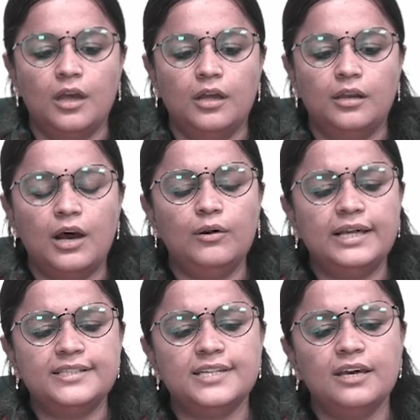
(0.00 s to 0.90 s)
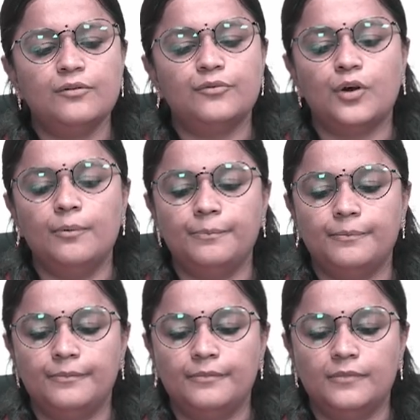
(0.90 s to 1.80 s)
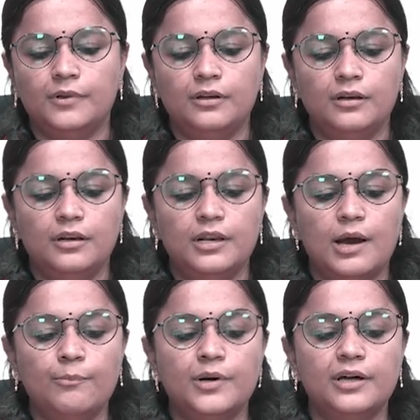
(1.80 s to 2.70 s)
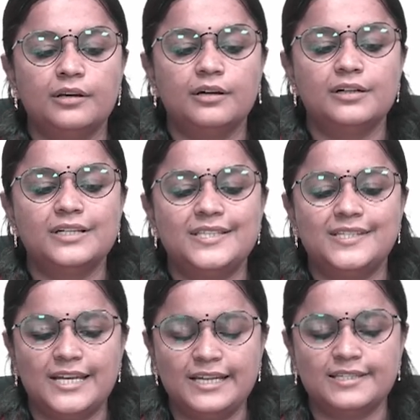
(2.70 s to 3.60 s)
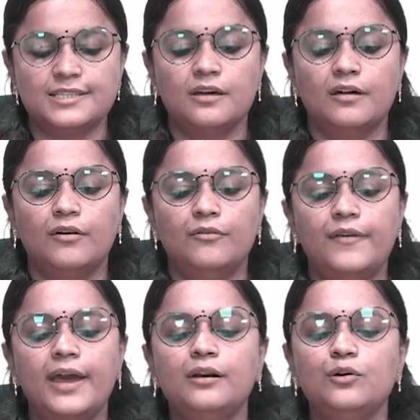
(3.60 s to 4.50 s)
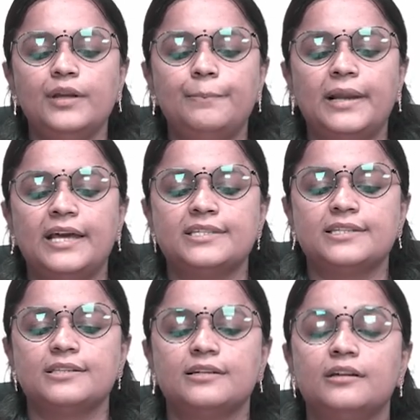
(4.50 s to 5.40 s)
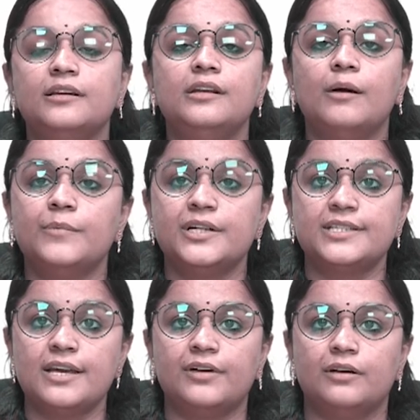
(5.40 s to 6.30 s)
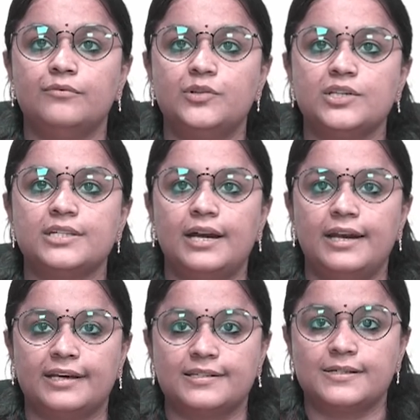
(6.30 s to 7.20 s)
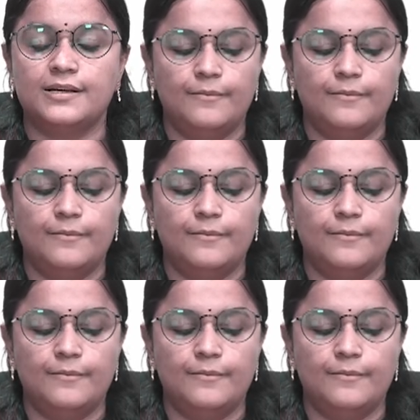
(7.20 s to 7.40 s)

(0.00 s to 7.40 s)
Now let's say from number 6, where do we place number 7, which is our next?